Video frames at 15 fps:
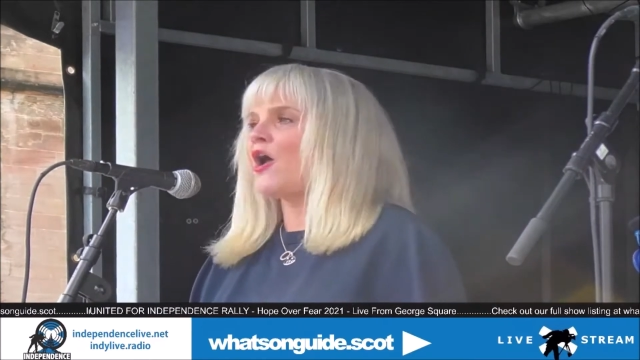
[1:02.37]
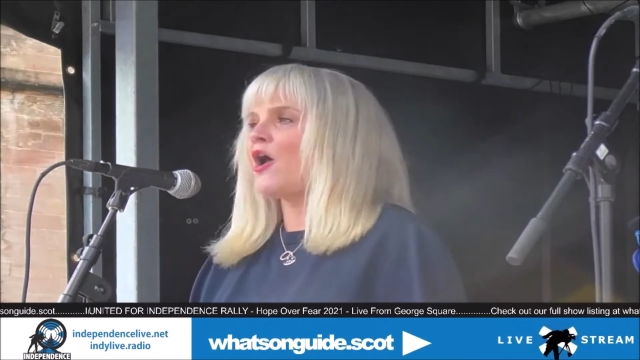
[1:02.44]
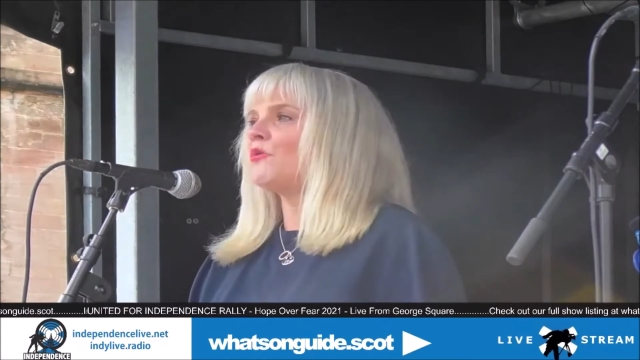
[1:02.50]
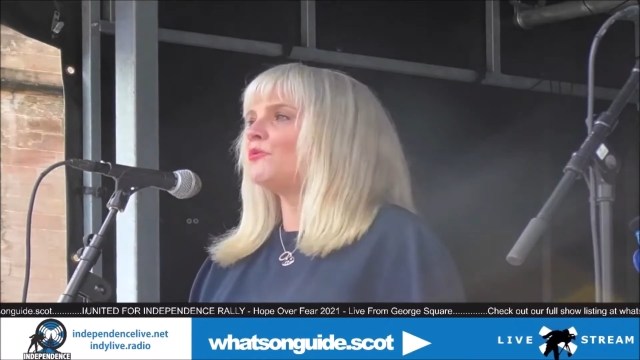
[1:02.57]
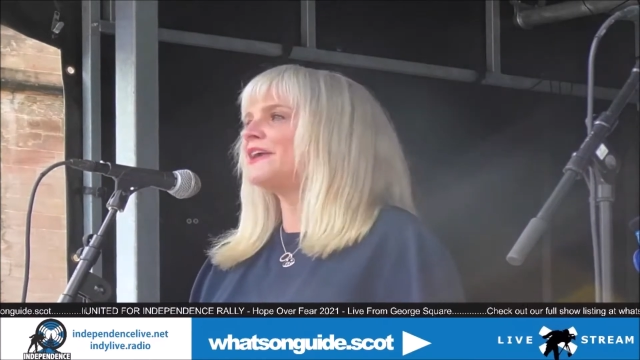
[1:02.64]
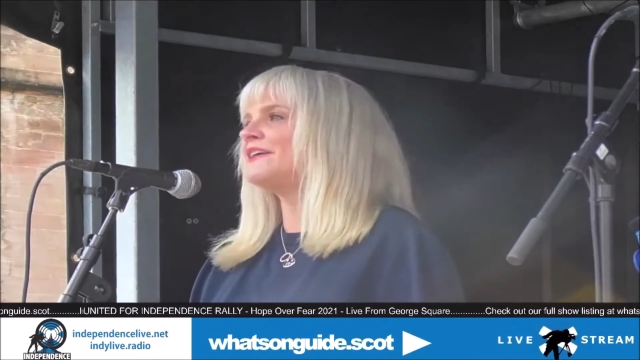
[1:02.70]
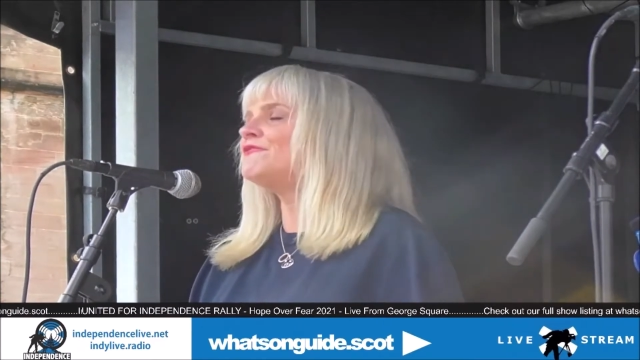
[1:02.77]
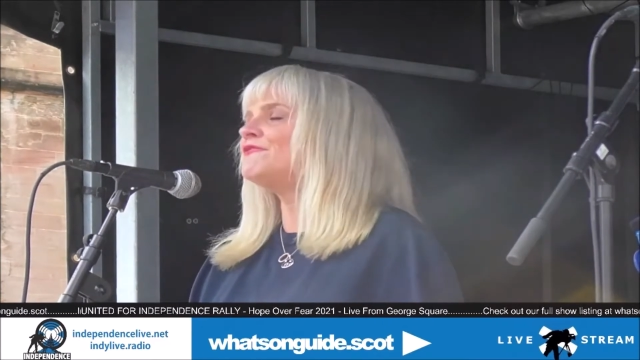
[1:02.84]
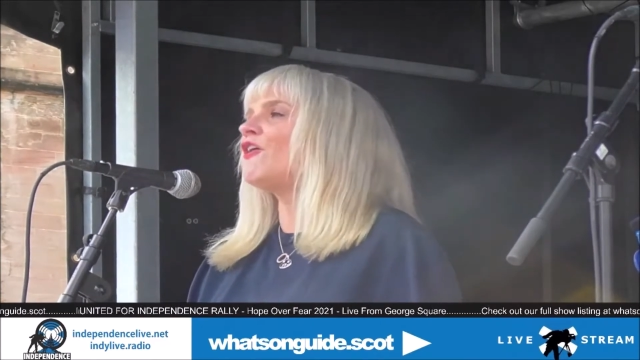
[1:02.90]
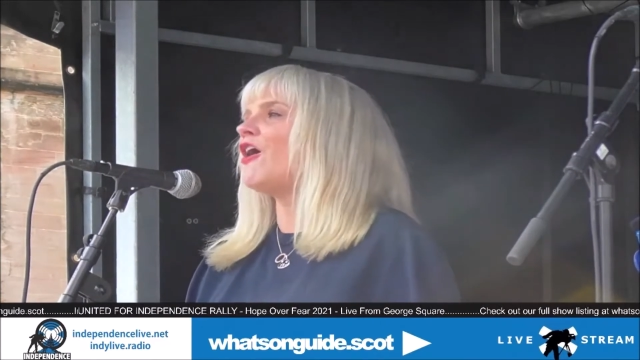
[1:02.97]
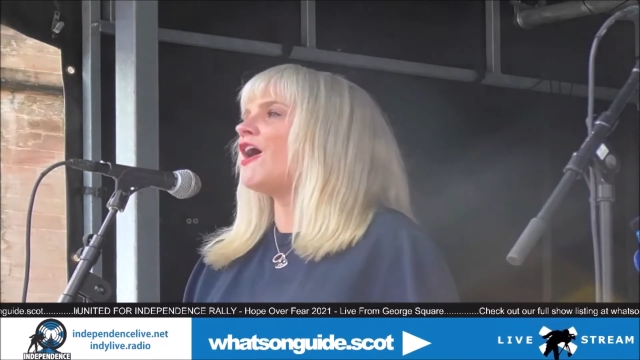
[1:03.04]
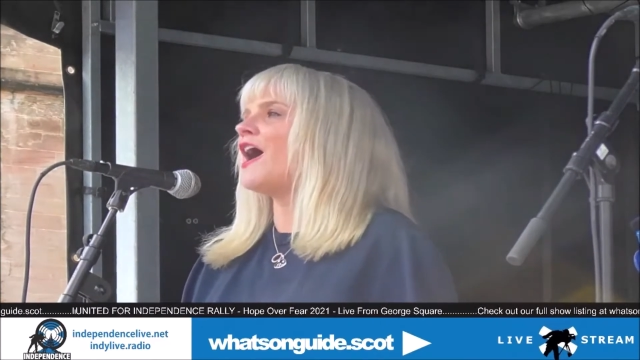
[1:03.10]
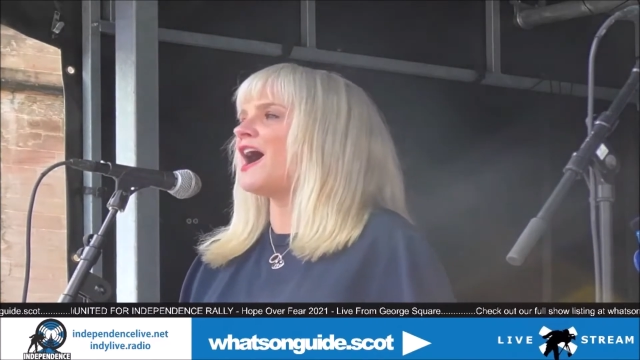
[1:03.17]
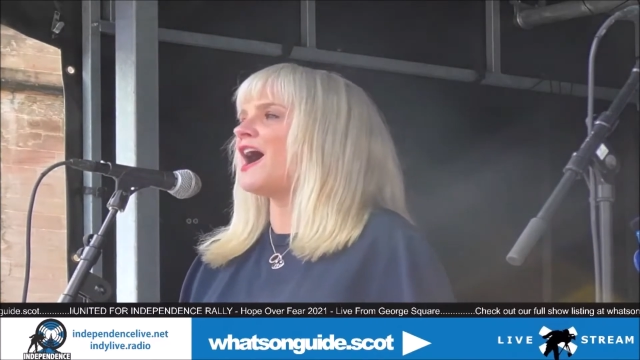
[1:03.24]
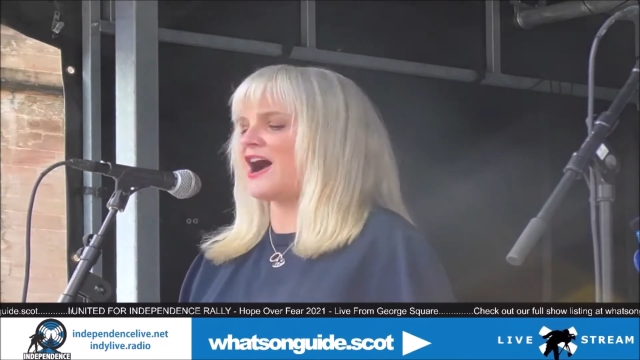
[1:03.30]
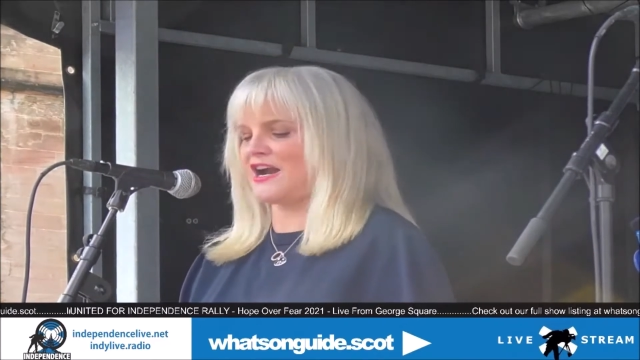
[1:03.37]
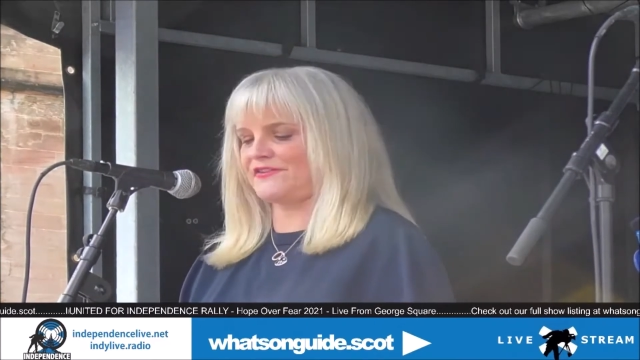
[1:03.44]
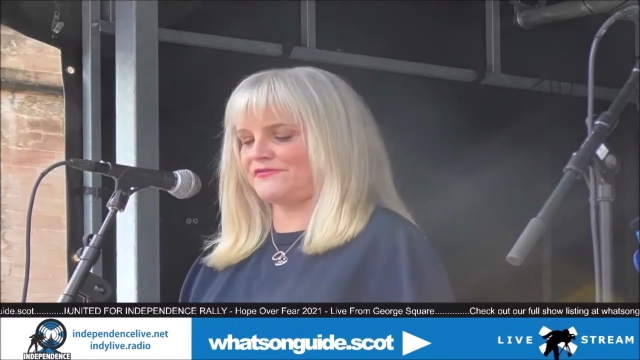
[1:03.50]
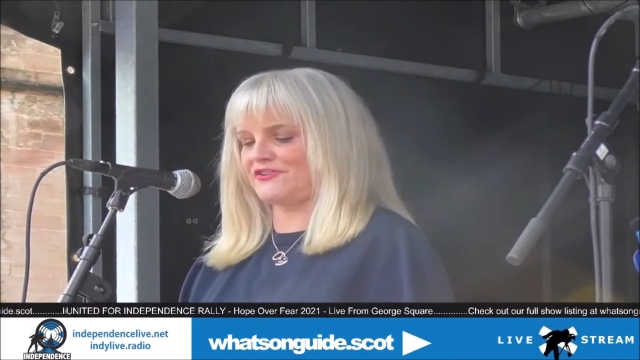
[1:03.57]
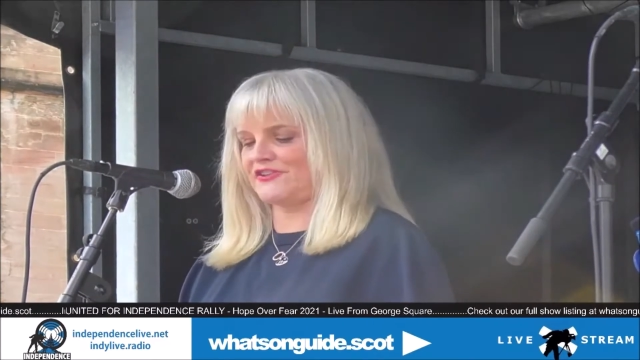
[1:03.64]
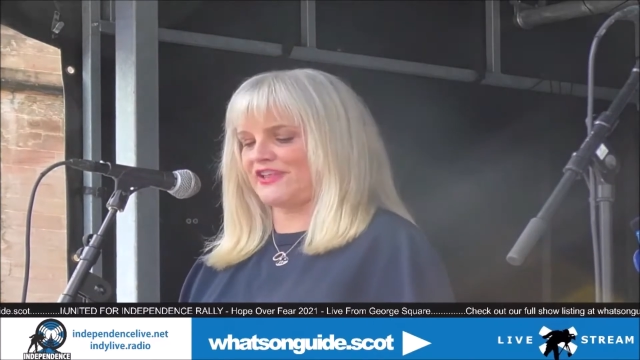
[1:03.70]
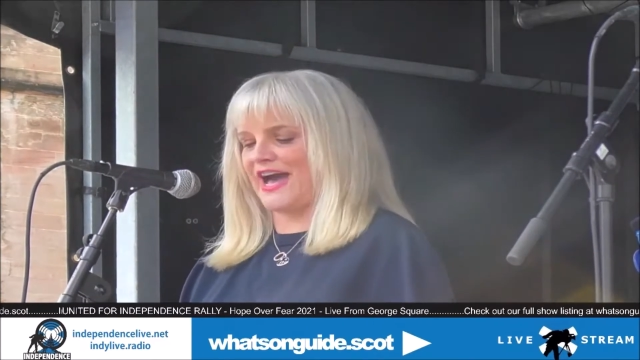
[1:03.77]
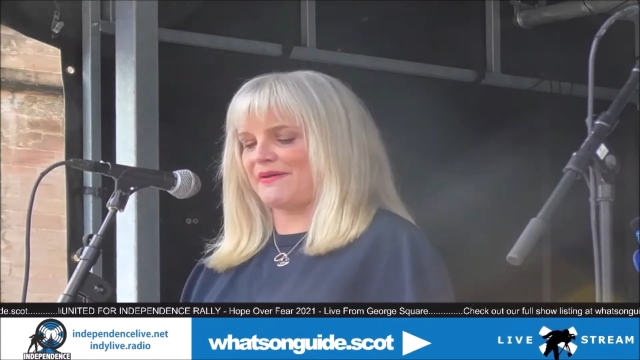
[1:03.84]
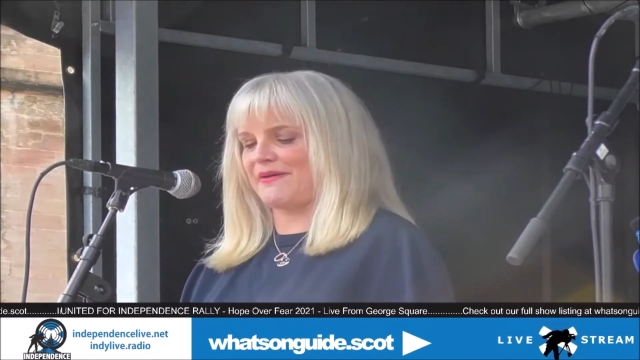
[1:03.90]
We fought hard for that